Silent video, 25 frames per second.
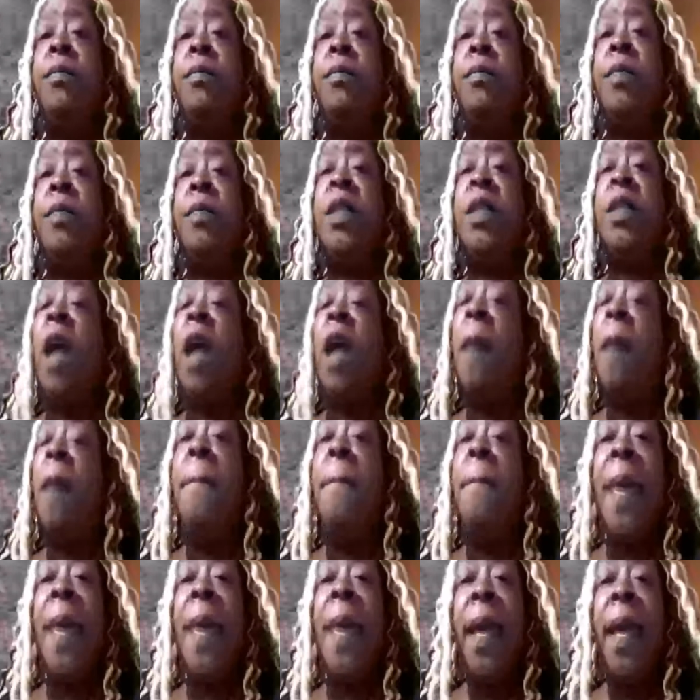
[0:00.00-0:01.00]
young
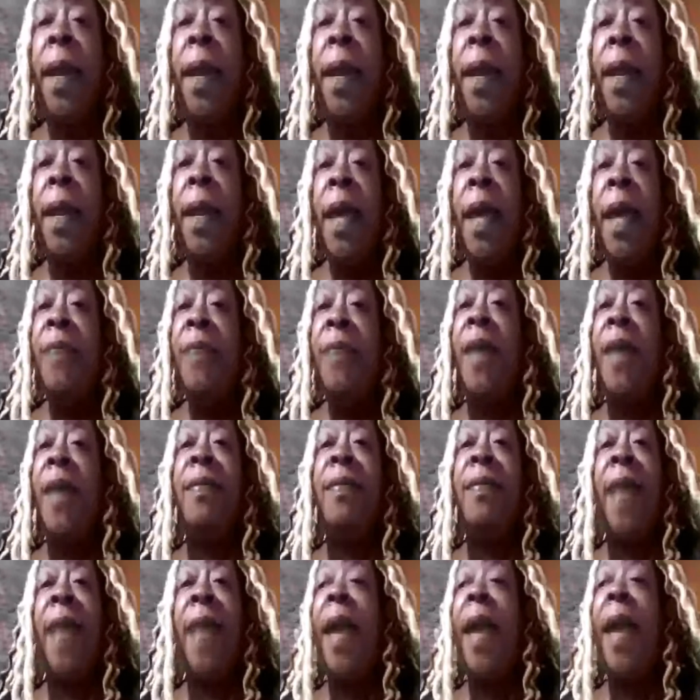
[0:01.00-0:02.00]
men that
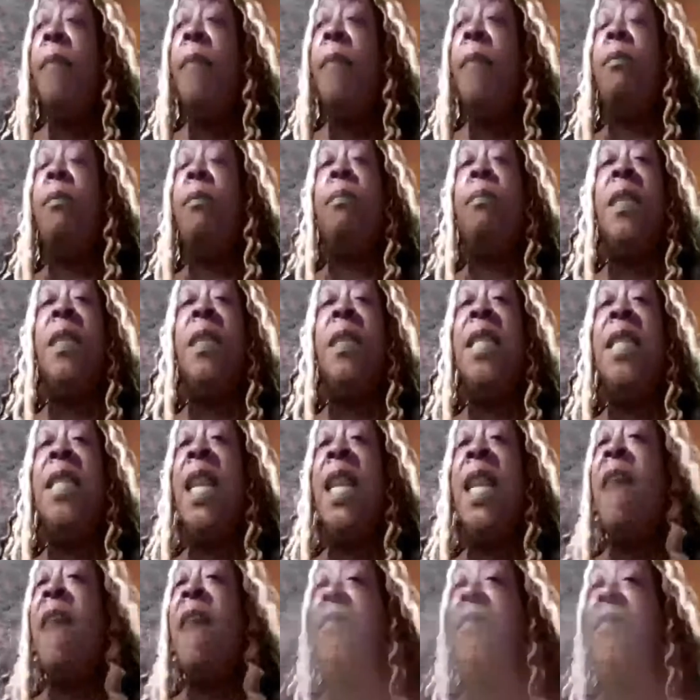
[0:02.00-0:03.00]
they
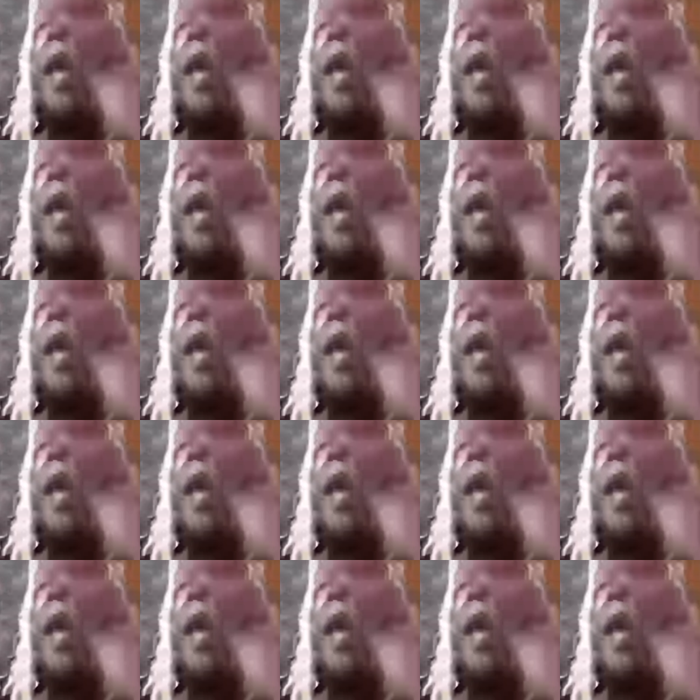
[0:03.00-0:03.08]
let